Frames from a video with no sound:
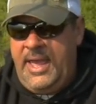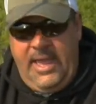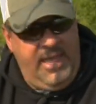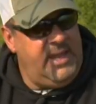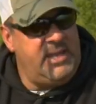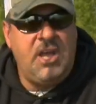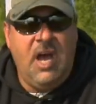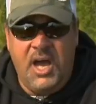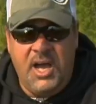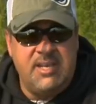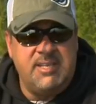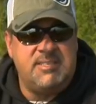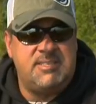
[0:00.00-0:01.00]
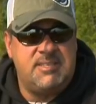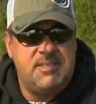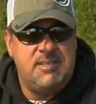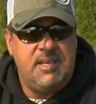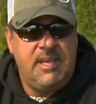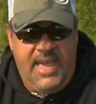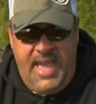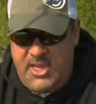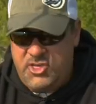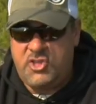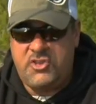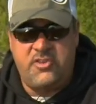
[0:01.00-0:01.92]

it does catch,